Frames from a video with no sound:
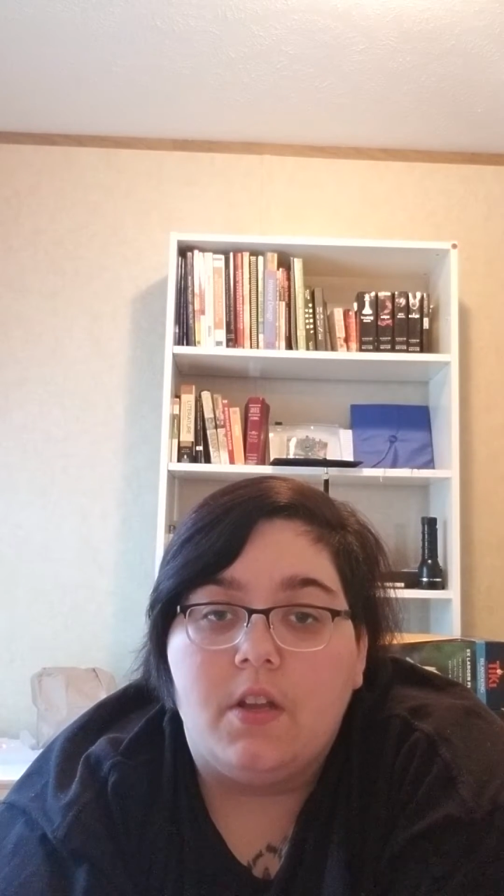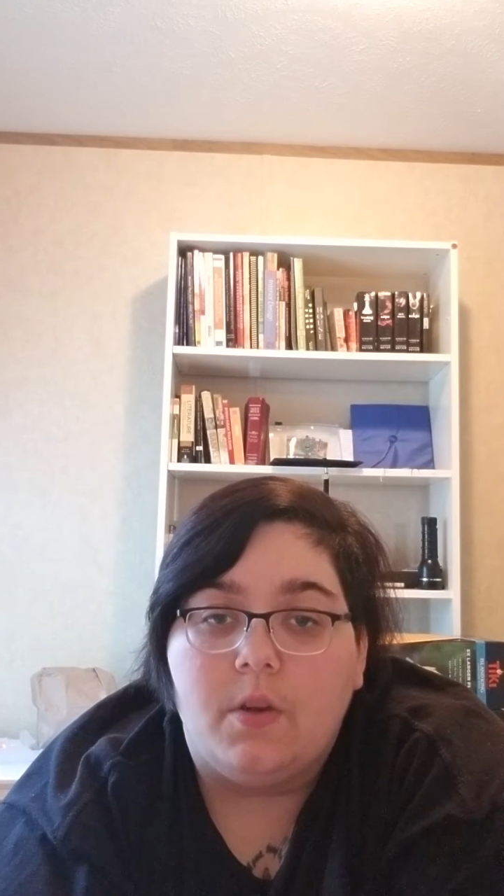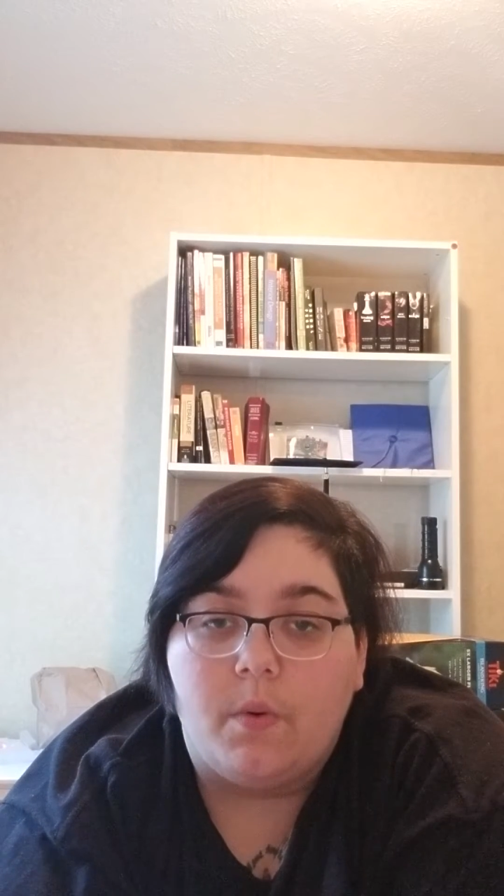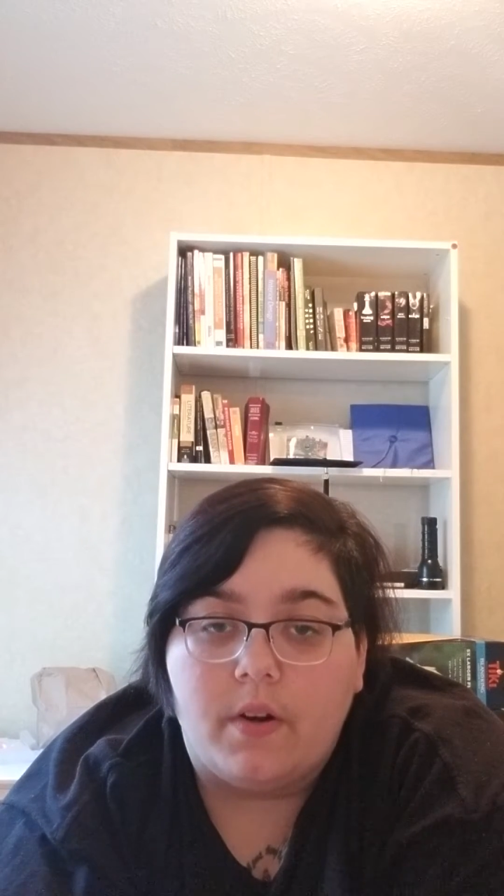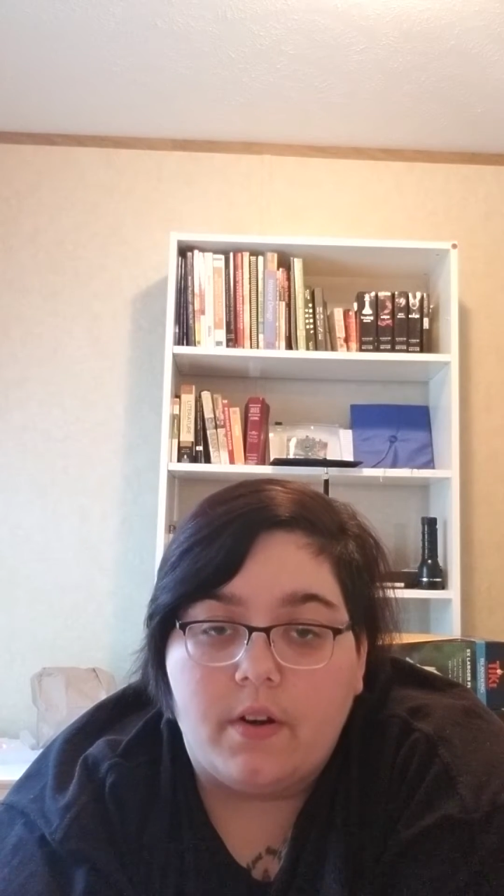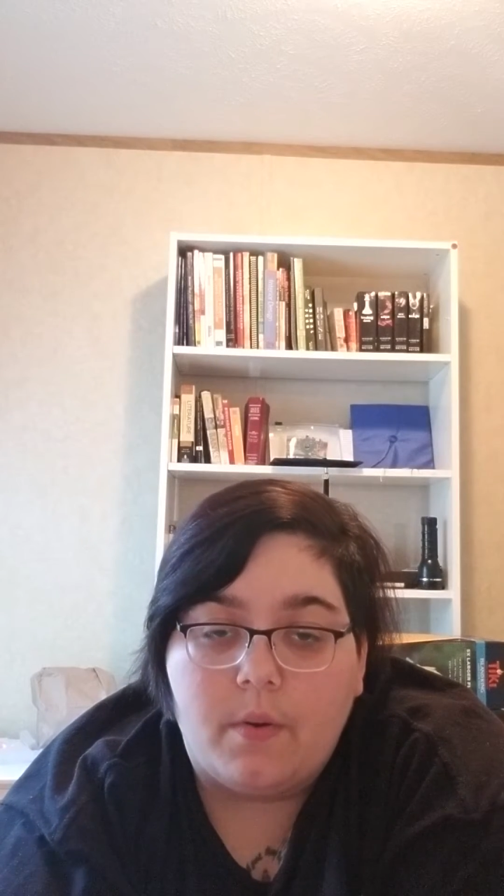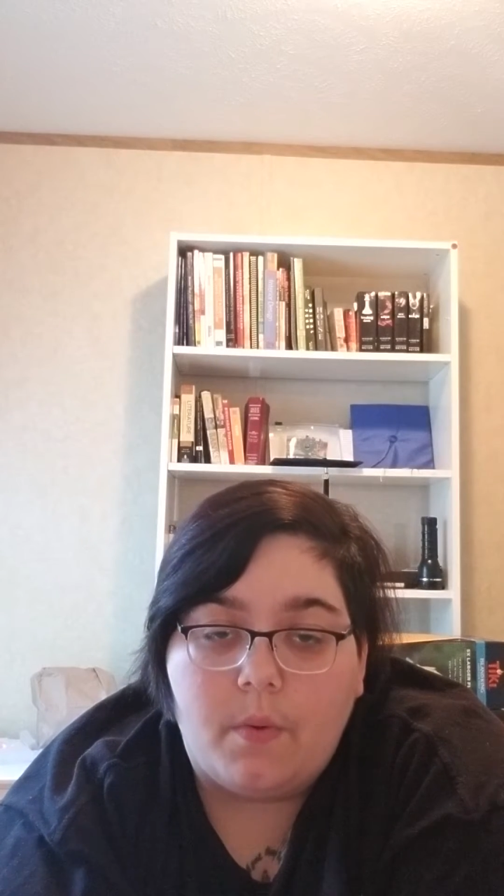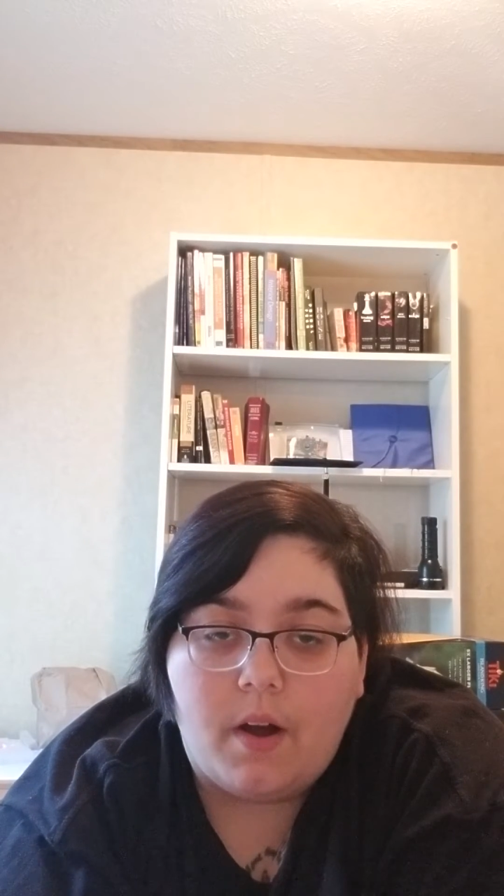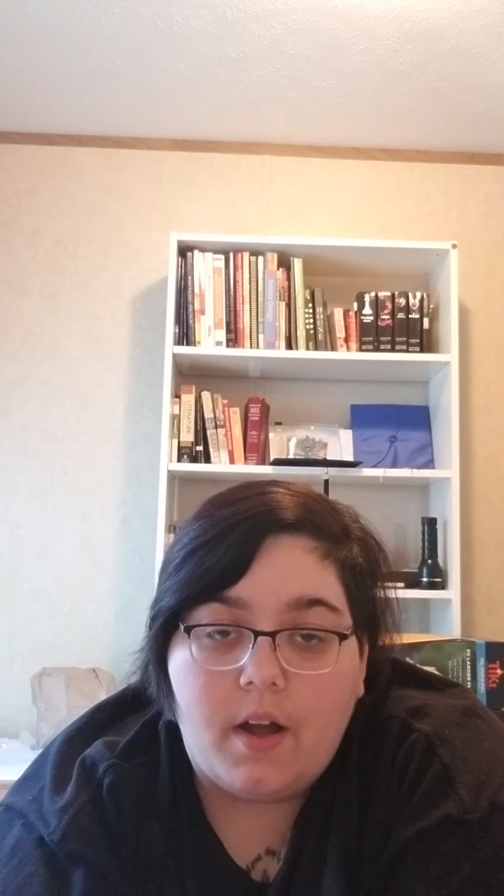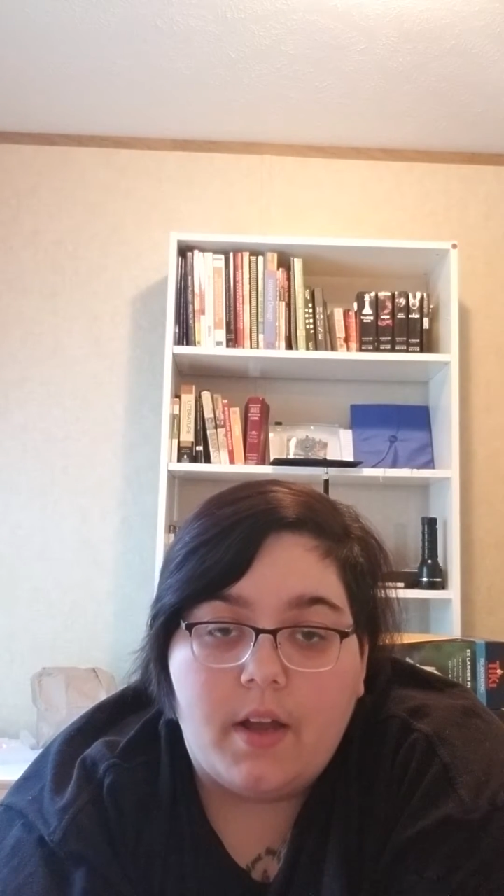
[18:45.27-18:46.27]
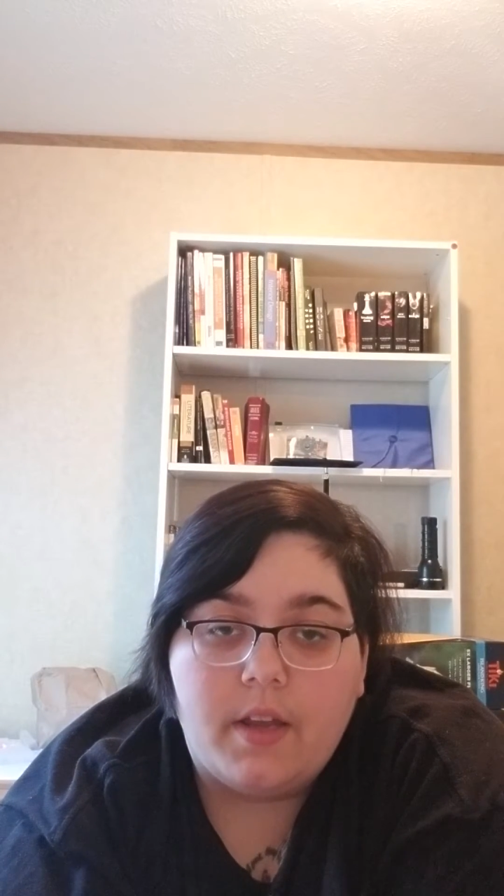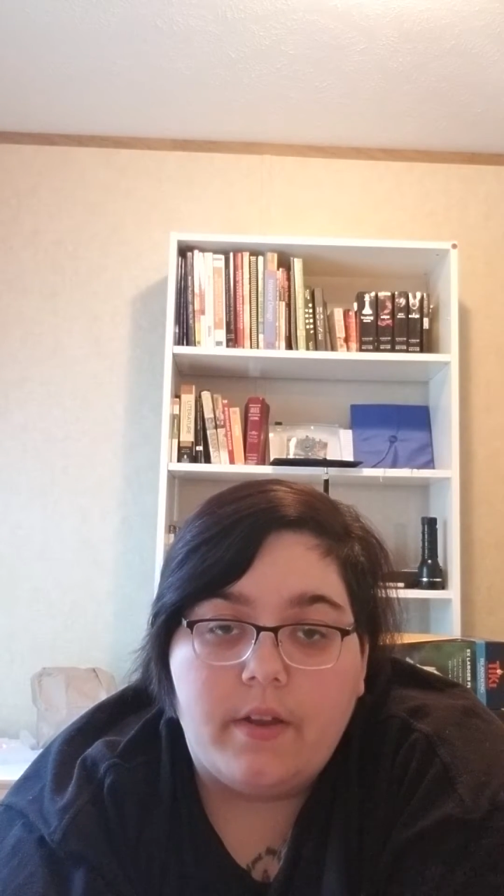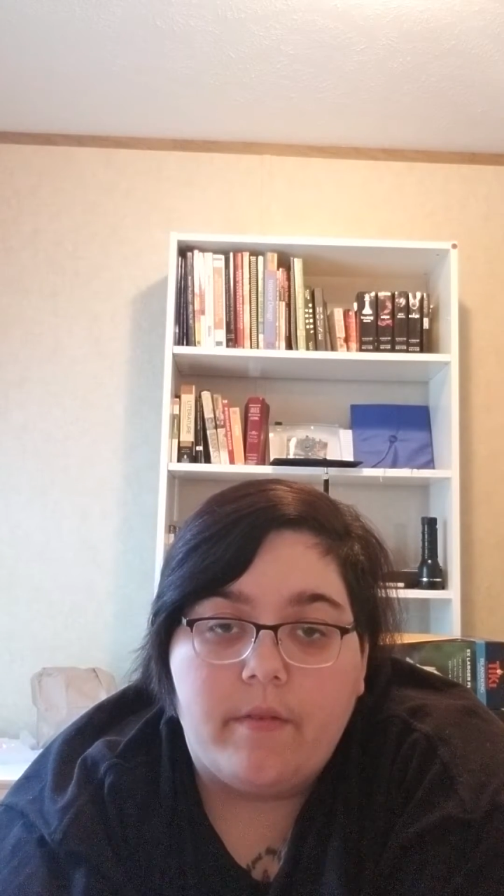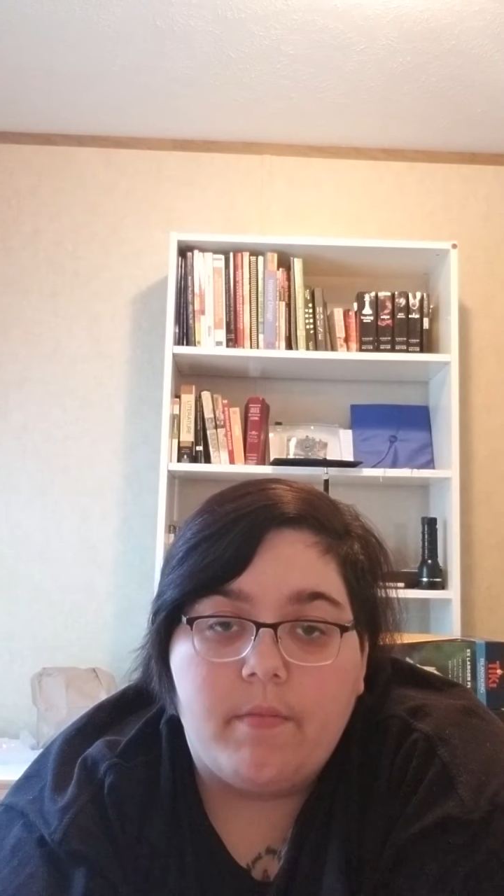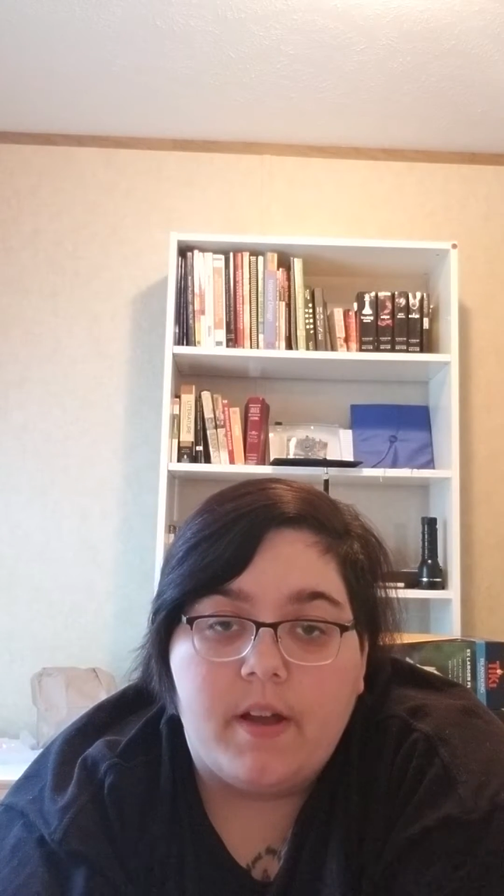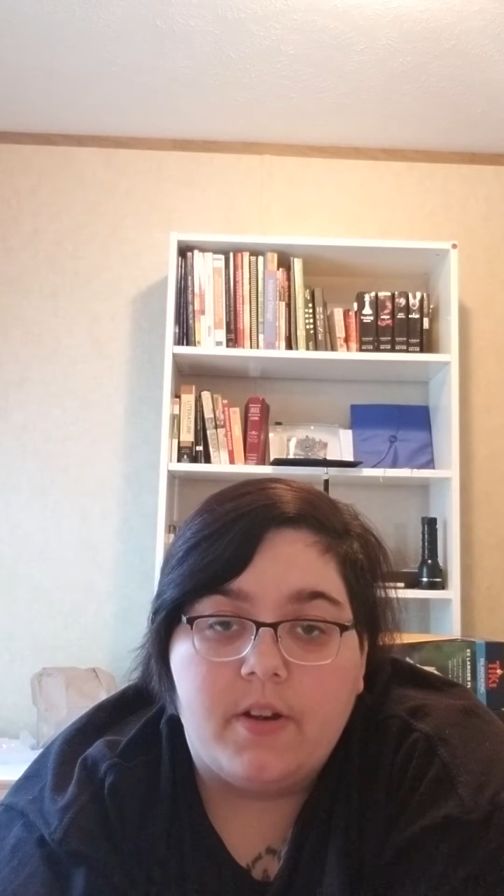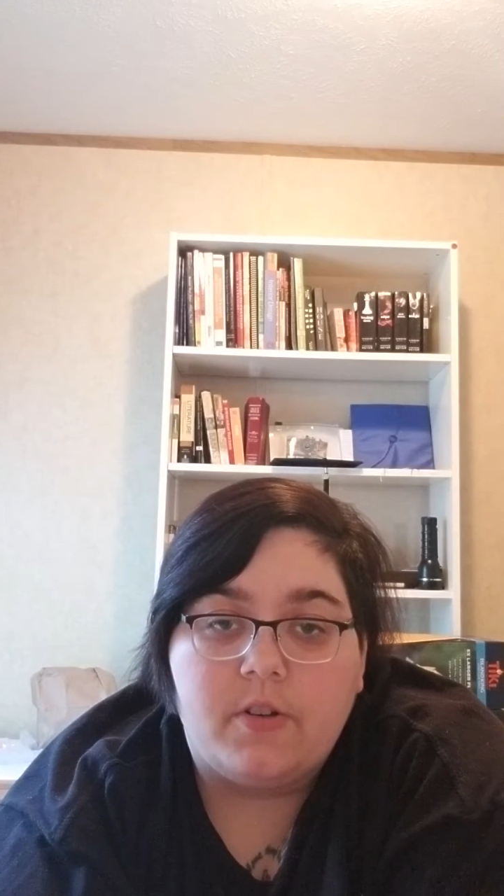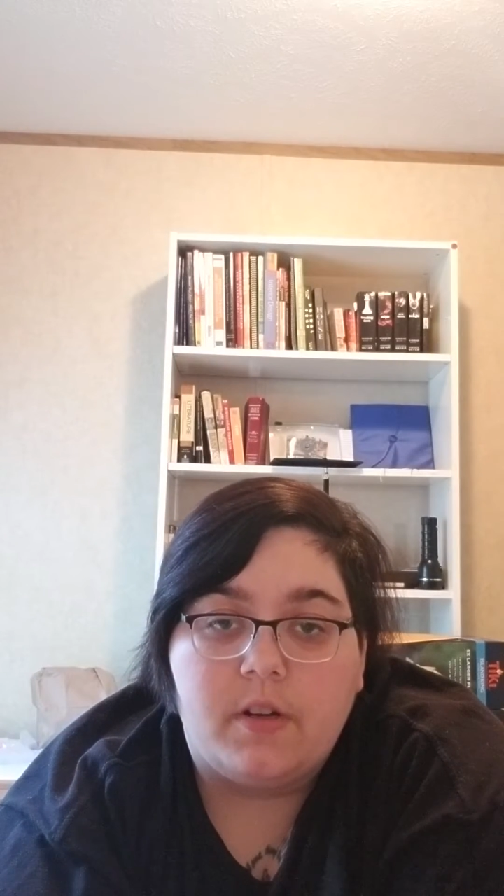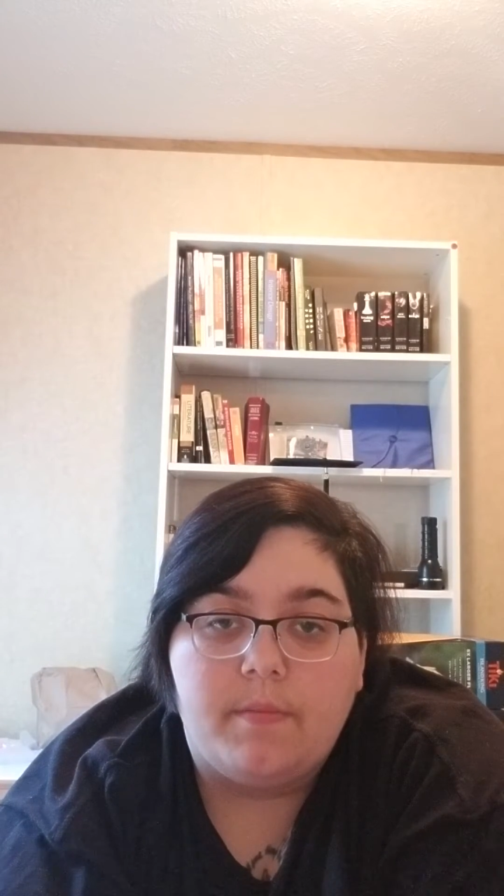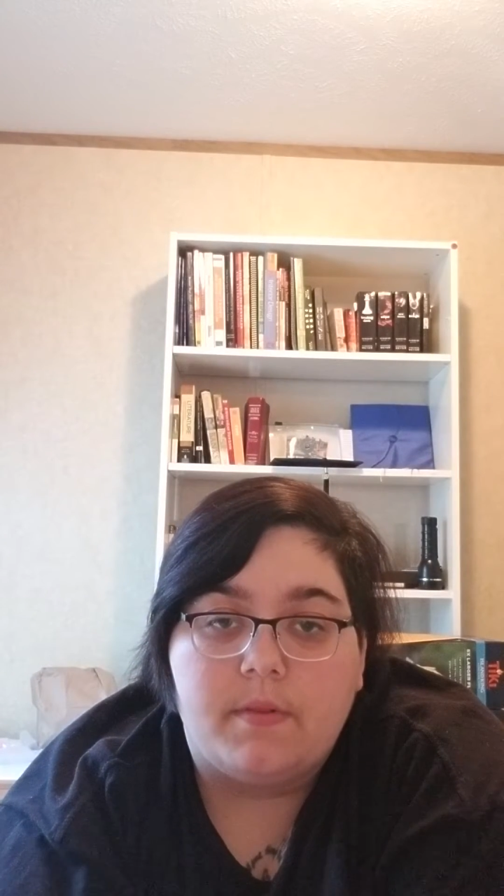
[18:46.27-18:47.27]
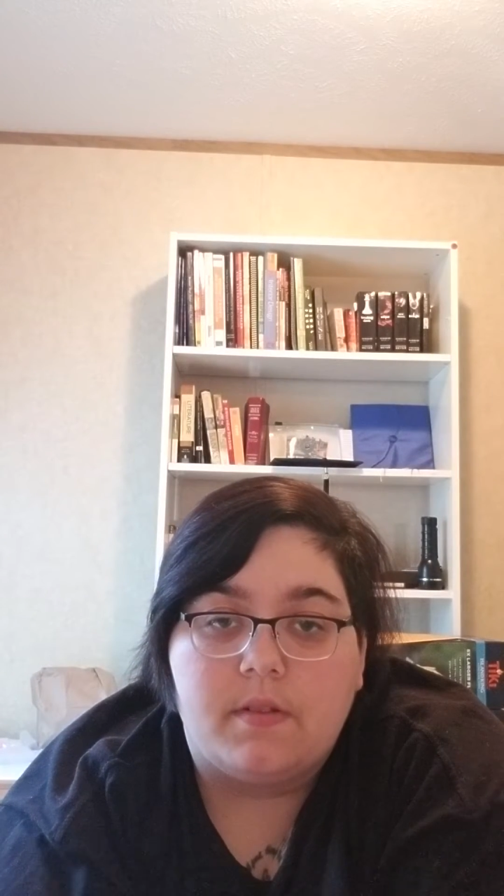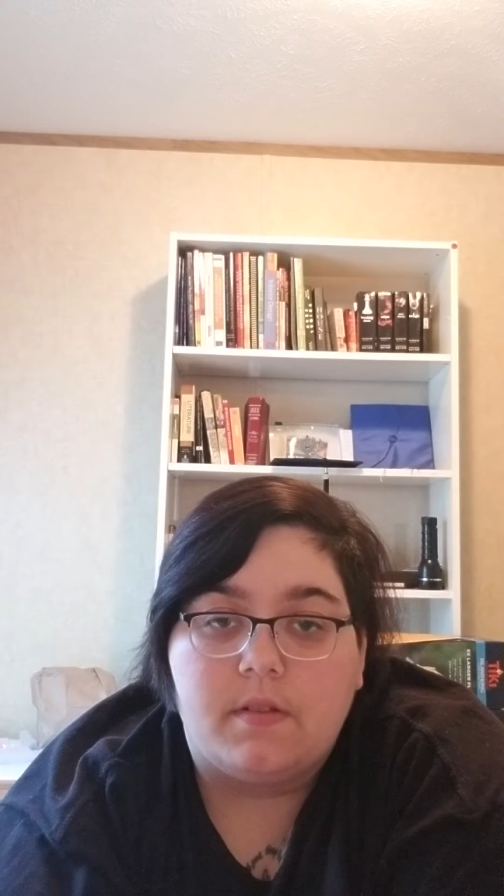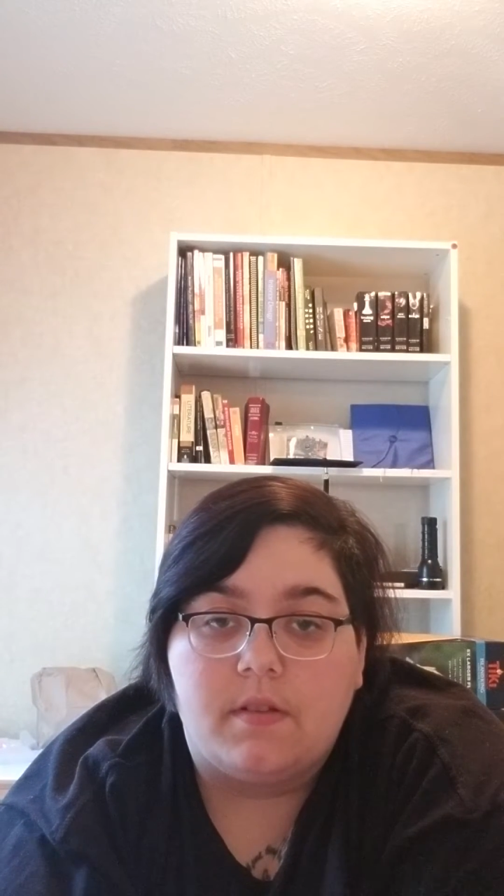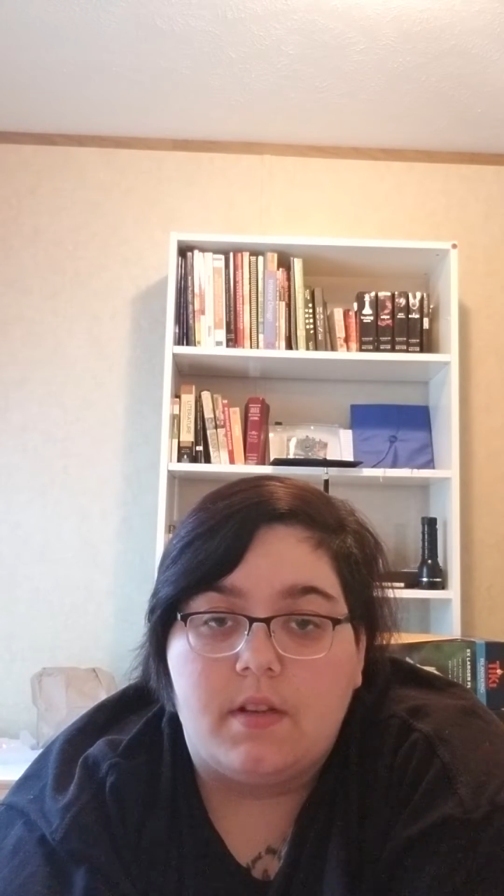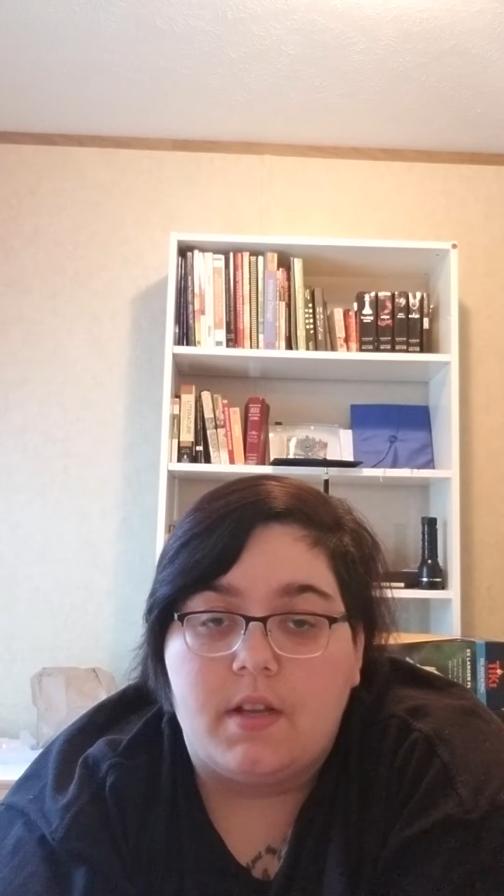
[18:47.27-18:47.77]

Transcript: you want to know why you have bad trips